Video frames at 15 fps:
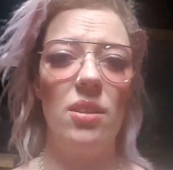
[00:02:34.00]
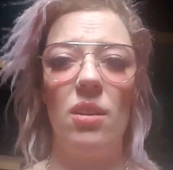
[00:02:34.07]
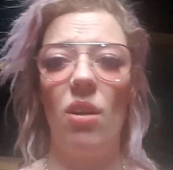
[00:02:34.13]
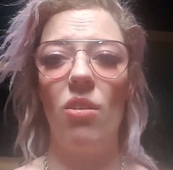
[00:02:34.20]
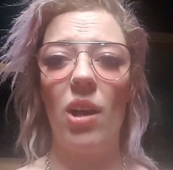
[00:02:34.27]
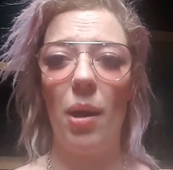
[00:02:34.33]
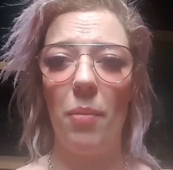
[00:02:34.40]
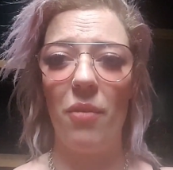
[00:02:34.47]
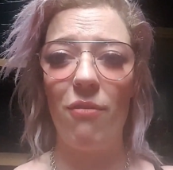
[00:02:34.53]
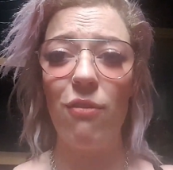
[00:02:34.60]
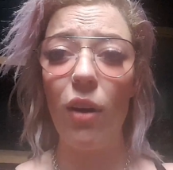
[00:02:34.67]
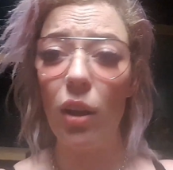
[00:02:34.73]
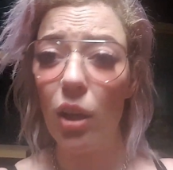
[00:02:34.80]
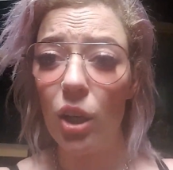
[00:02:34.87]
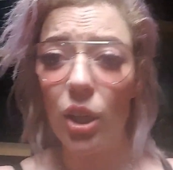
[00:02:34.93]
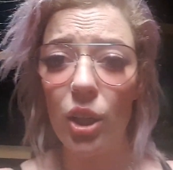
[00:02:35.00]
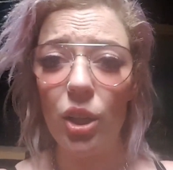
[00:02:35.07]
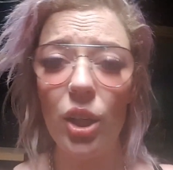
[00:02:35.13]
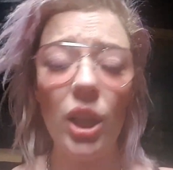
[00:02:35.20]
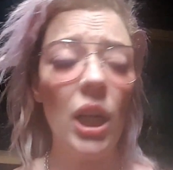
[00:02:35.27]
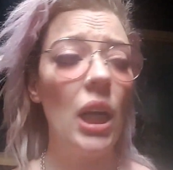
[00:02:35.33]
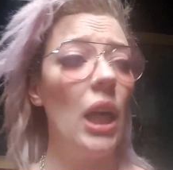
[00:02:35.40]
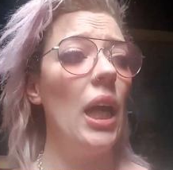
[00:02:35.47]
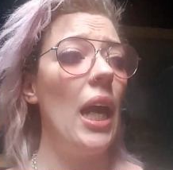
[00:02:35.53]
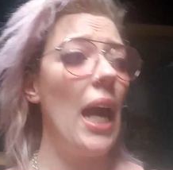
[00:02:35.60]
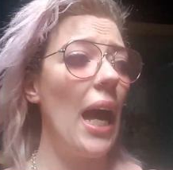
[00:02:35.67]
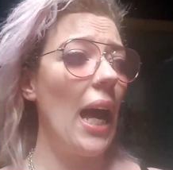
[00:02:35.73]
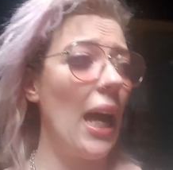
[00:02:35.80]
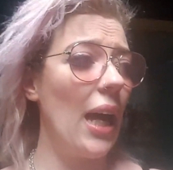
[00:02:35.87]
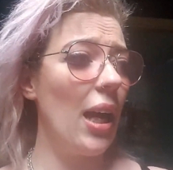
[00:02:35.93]
and I'll come and follow you.
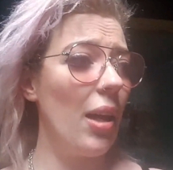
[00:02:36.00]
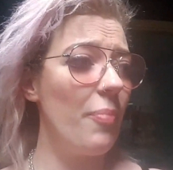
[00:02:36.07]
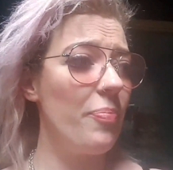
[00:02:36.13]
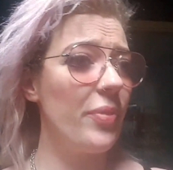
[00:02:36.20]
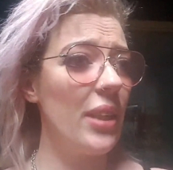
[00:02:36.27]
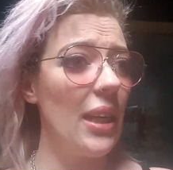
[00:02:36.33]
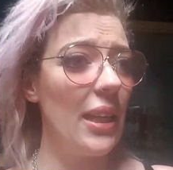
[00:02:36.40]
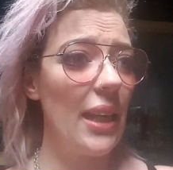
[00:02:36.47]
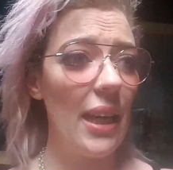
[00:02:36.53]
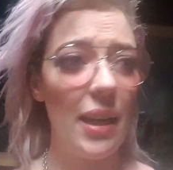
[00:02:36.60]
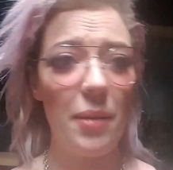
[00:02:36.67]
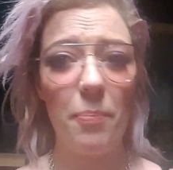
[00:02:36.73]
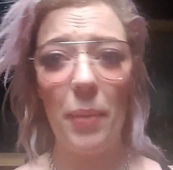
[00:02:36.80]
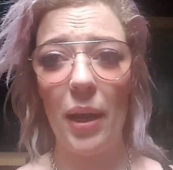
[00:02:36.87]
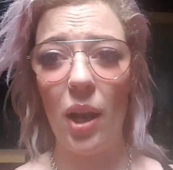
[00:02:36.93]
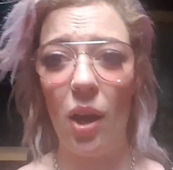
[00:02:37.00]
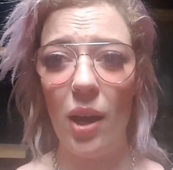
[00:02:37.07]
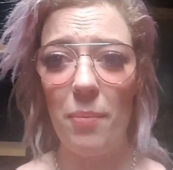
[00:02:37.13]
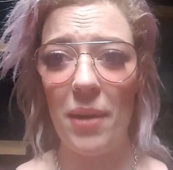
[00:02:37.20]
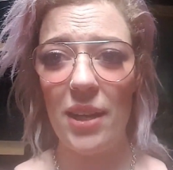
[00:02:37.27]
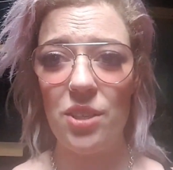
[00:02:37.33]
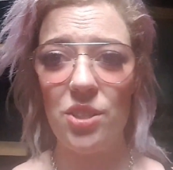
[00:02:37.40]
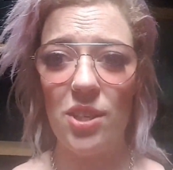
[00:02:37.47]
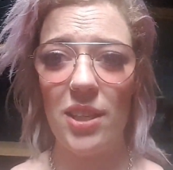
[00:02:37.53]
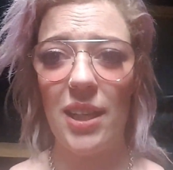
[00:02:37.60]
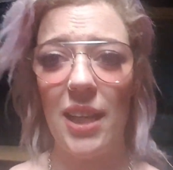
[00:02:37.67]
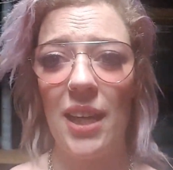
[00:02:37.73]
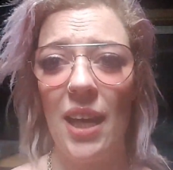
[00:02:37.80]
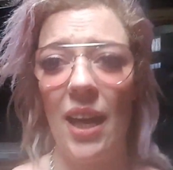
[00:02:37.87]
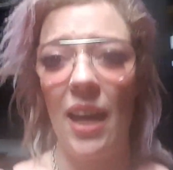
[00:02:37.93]
Yeah, but I'm
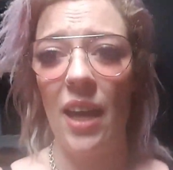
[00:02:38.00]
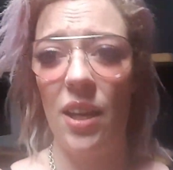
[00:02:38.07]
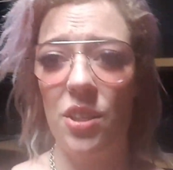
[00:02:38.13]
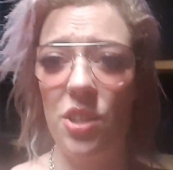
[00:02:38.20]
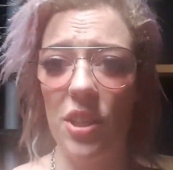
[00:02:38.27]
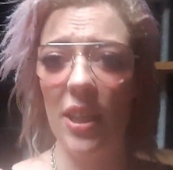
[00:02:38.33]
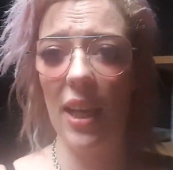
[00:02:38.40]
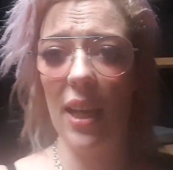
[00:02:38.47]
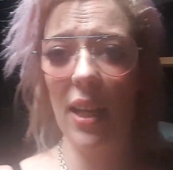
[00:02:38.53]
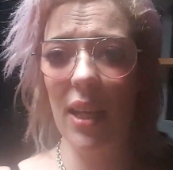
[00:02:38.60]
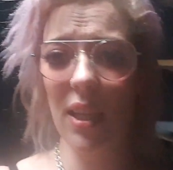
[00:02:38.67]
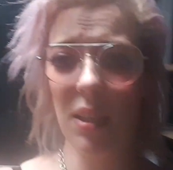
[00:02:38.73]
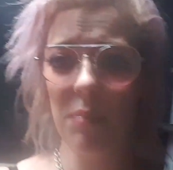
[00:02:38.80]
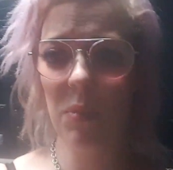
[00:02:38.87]
actually adjudicating at the